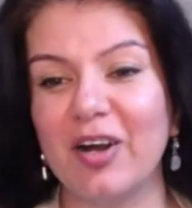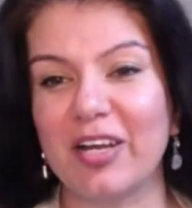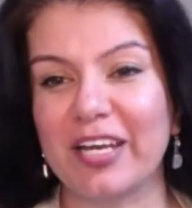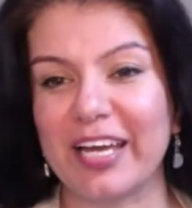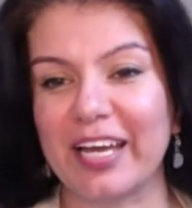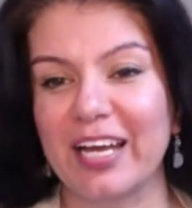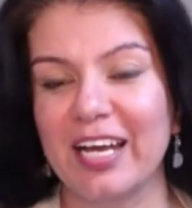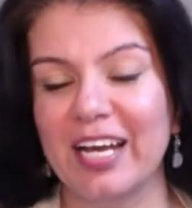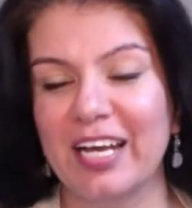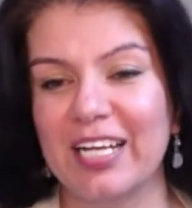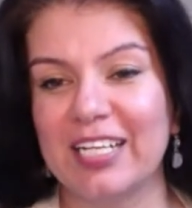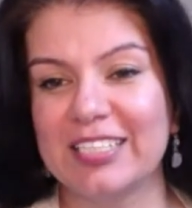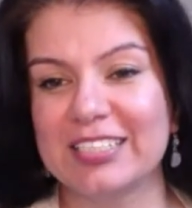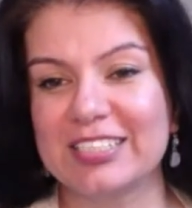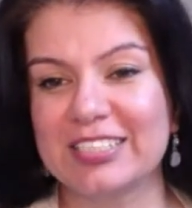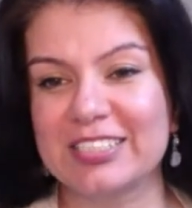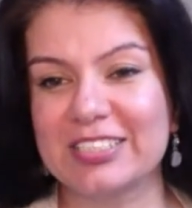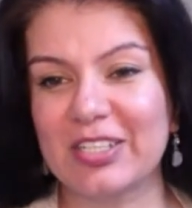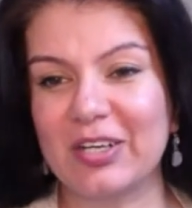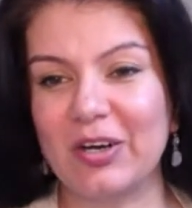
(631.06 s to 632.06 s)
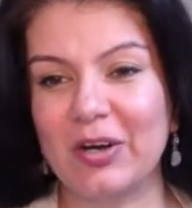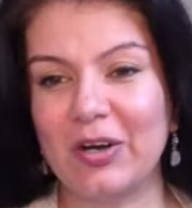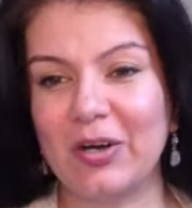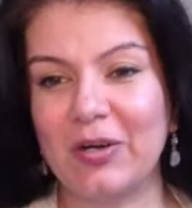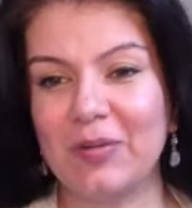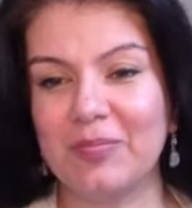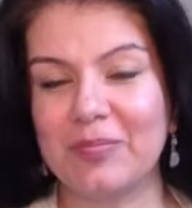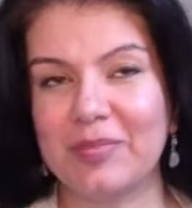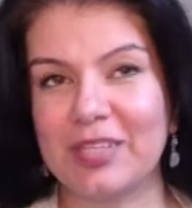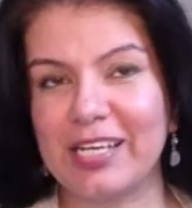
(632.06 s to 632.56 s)
Okay.
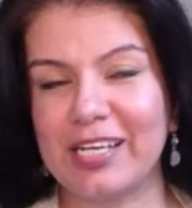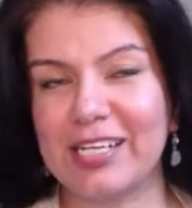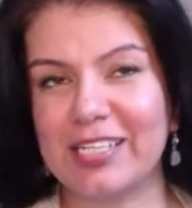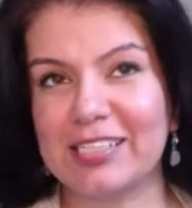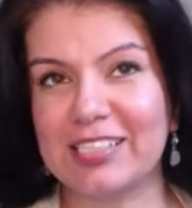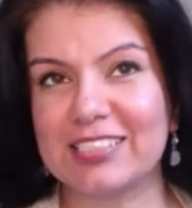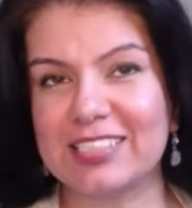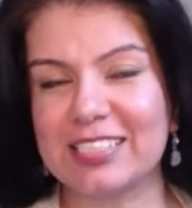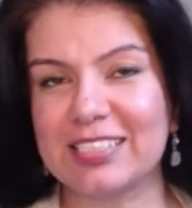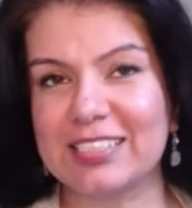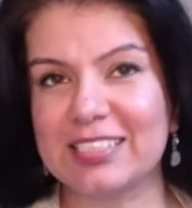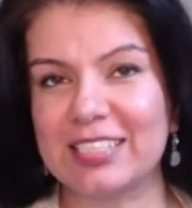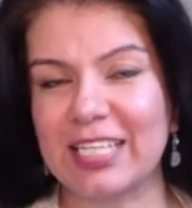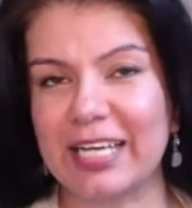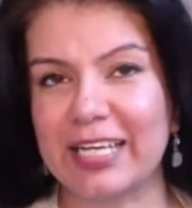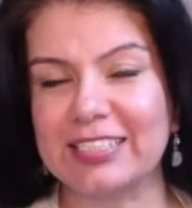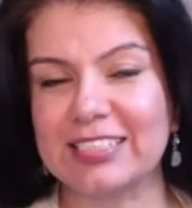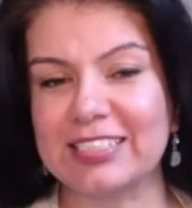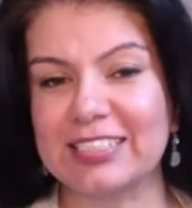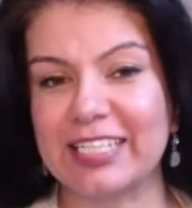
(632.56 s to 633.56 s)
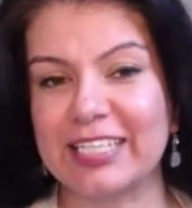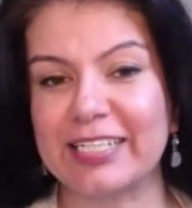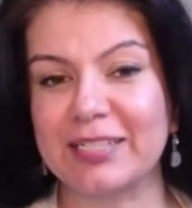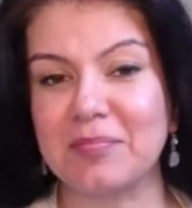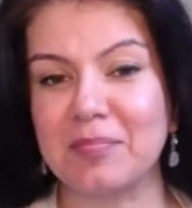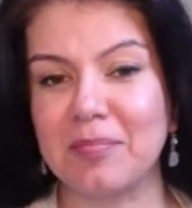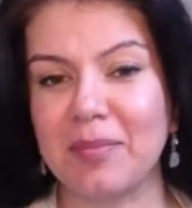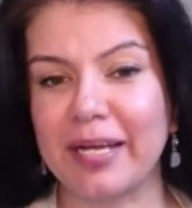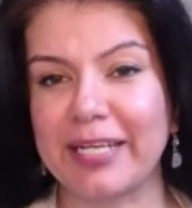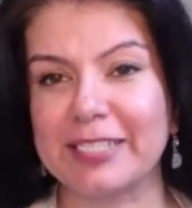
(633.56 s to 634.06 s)
So here are the six signs that
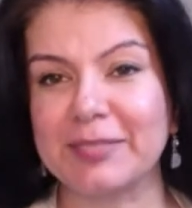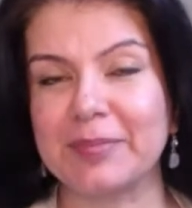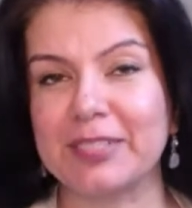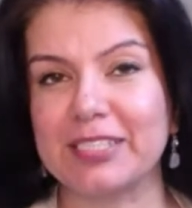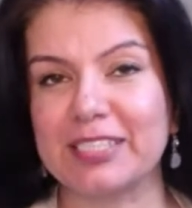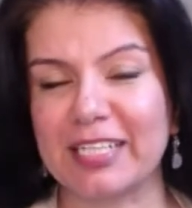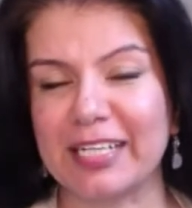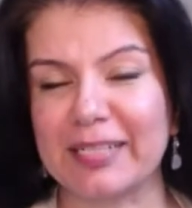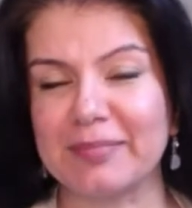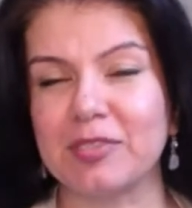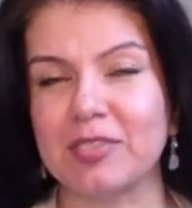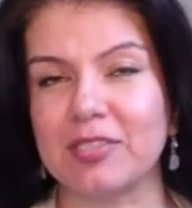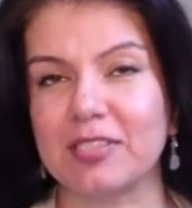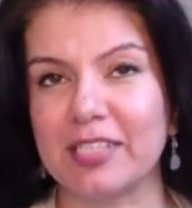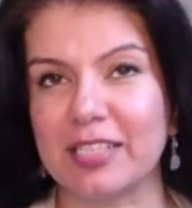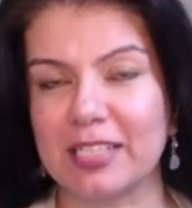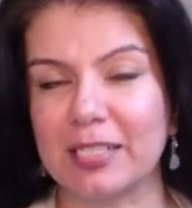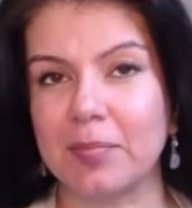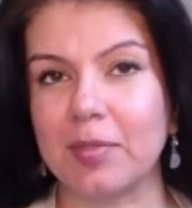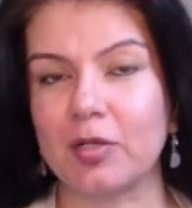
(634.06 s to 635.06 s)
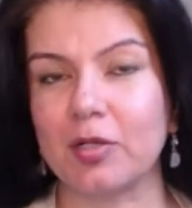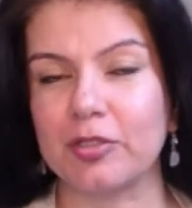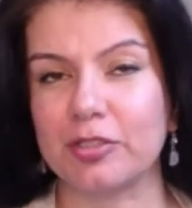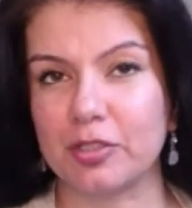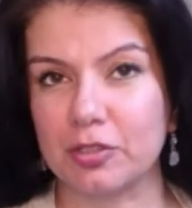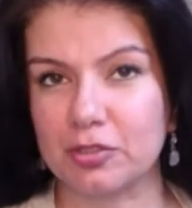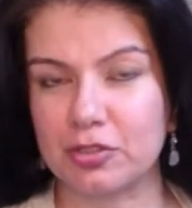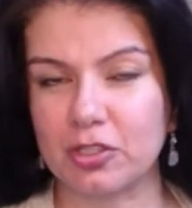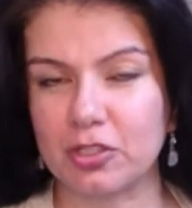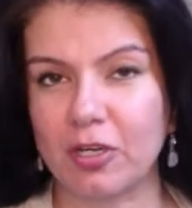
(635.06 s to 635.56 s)
it might be time to think
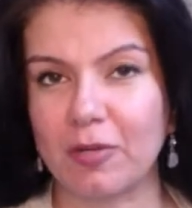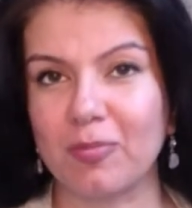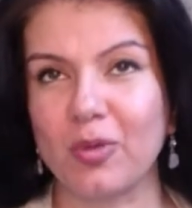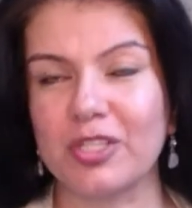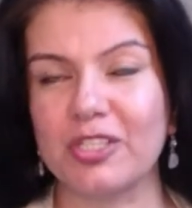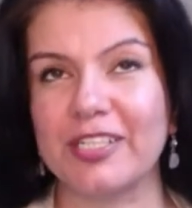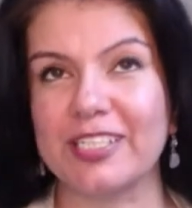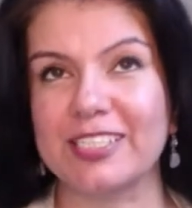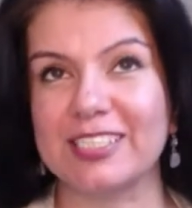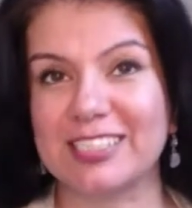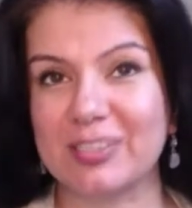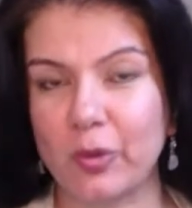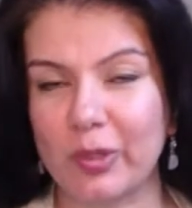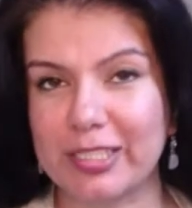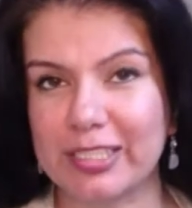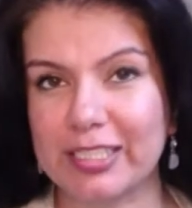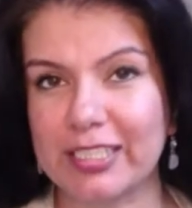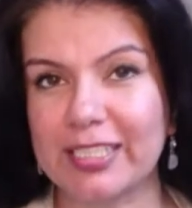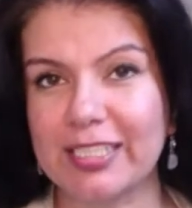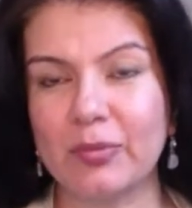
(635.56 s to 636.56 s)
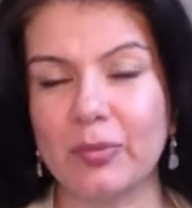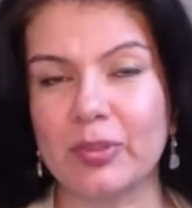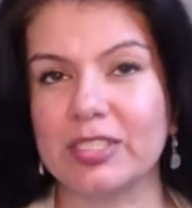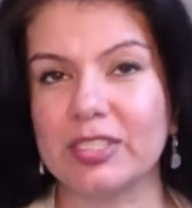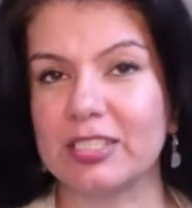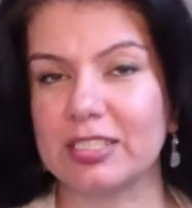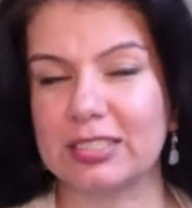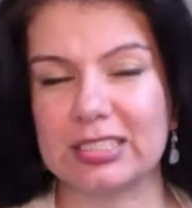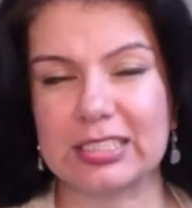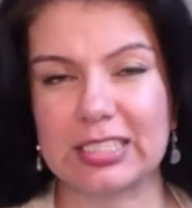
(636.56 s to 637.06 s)
about your job, whether it's quitting,
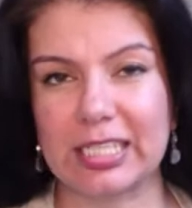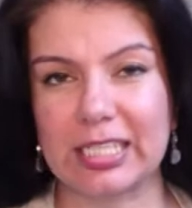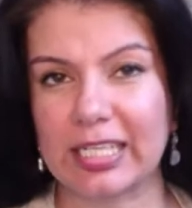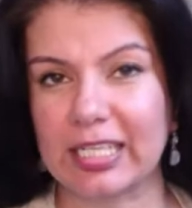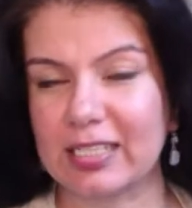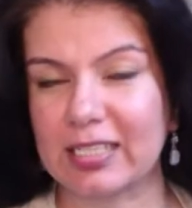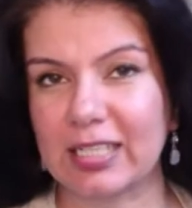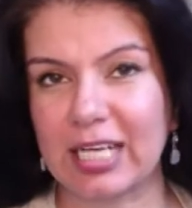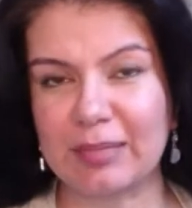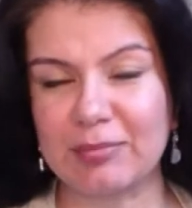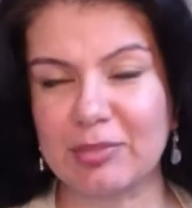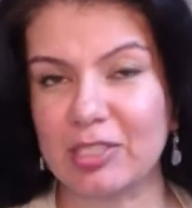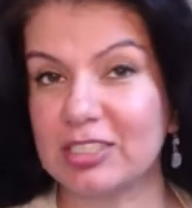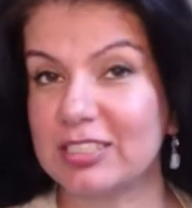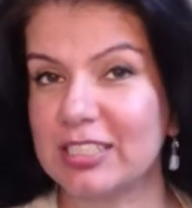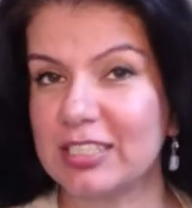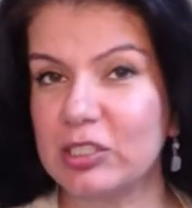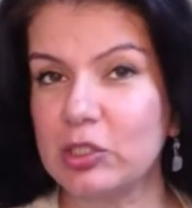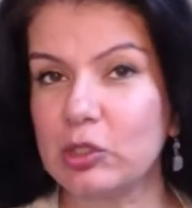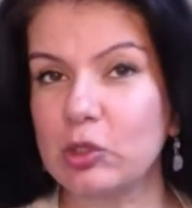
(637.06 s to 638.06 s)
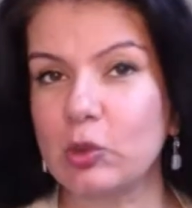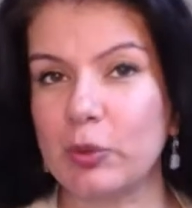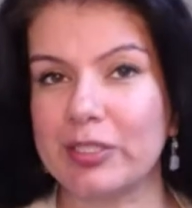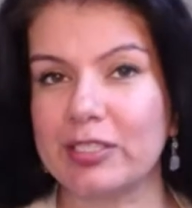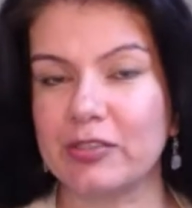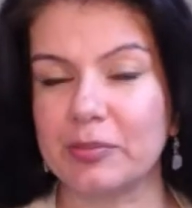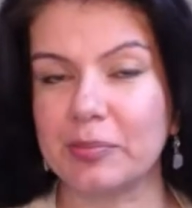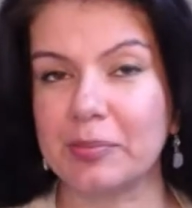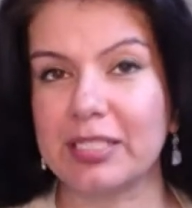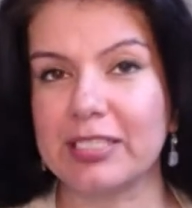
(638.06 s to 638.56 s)
whether it's staying. I'm not saying you
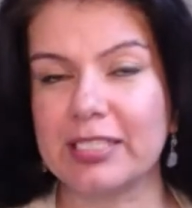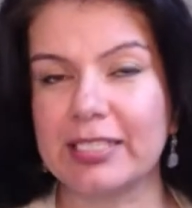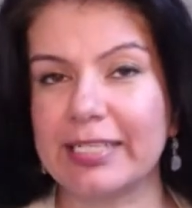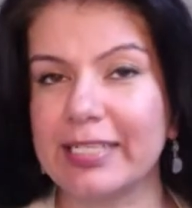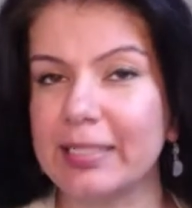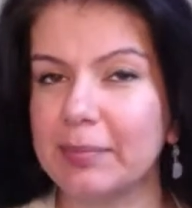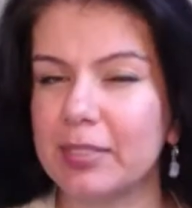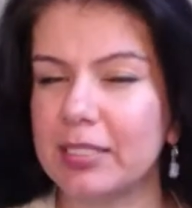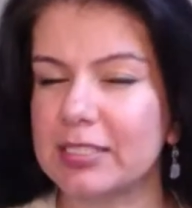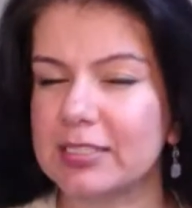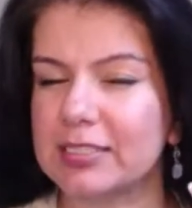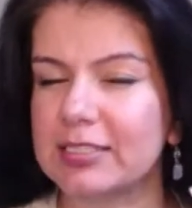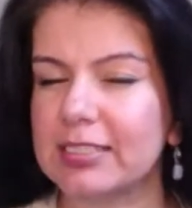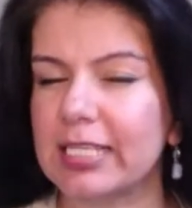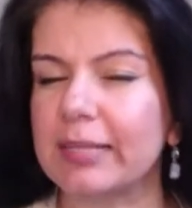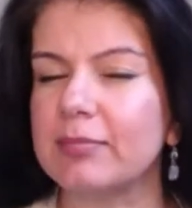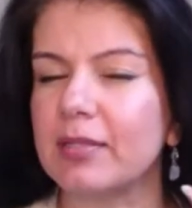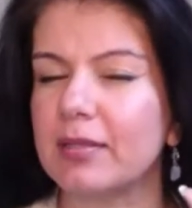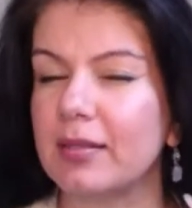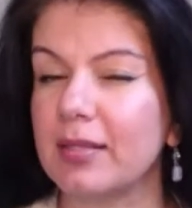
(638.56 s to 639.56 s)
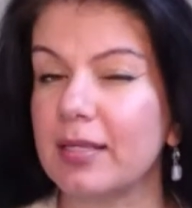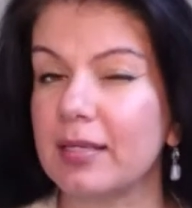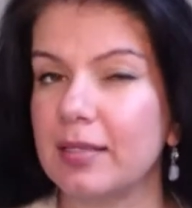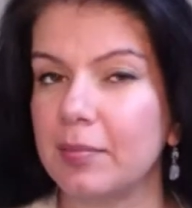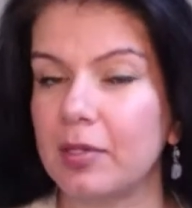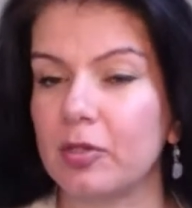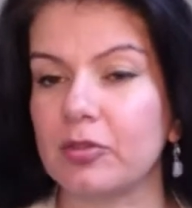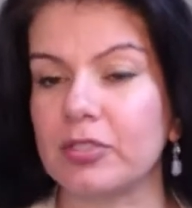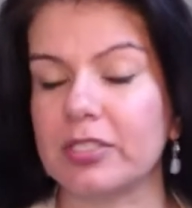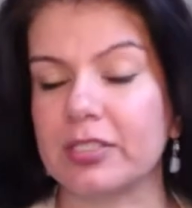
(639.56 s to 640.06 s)
quit immediately, but it's time to
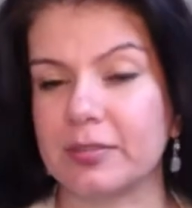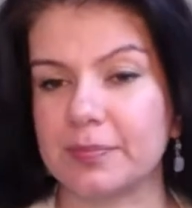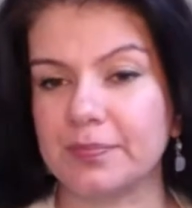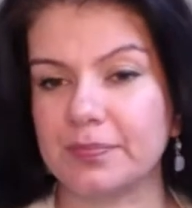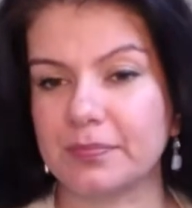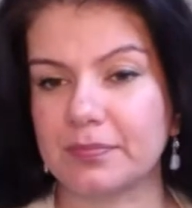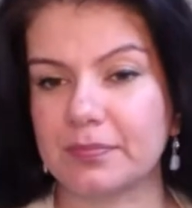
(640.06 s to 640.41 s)
think about it.